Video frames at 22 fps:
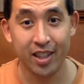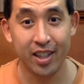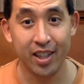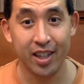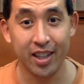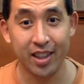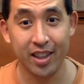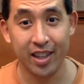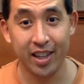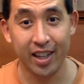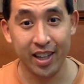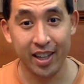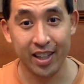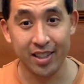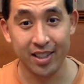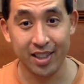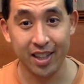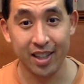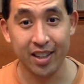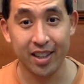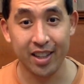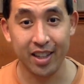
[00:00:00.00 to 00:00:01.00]
in the
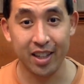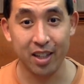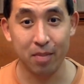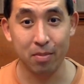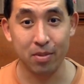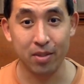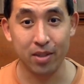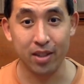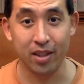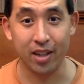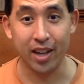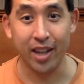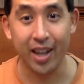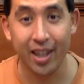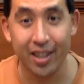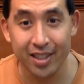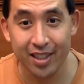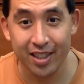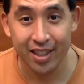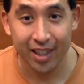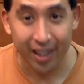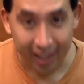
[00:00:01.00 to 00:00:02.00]
inside the airplane. I
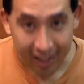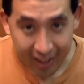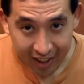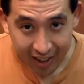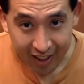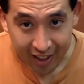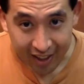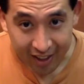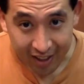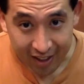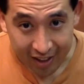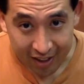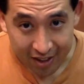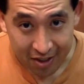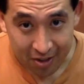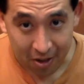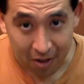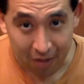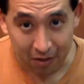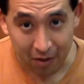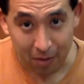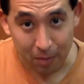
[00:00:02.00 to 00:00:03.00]
had to like kind of hunch
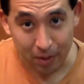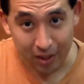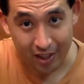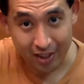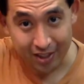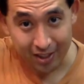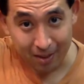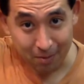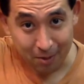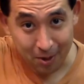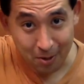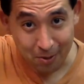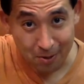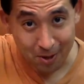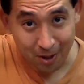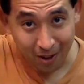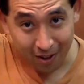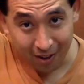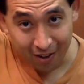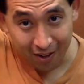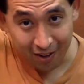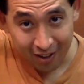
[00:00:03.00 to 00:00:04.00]
over because I'm too
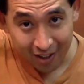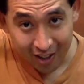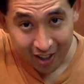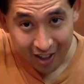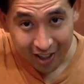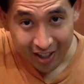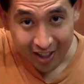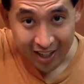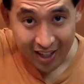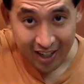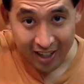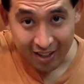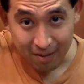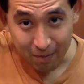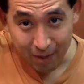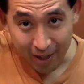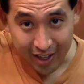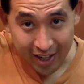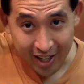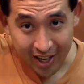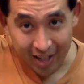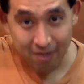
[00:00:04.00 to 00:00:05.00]
tall and
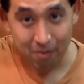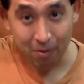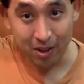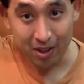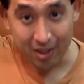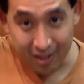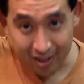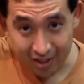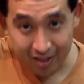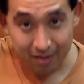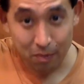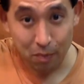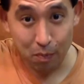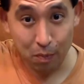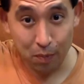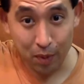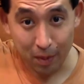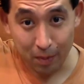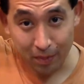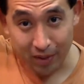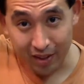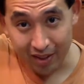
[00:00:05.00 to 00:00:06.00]
my head was
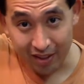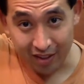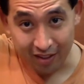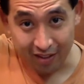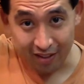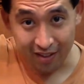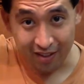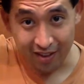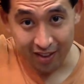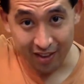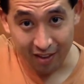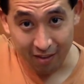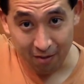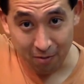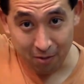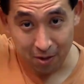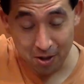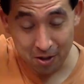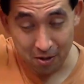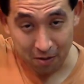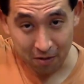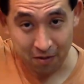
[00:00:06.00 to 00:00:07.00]
bumping the the
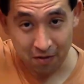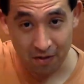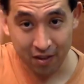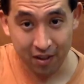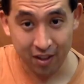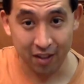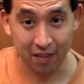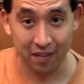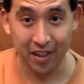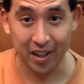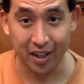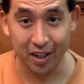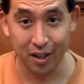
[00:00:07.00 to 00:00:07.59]
roof of the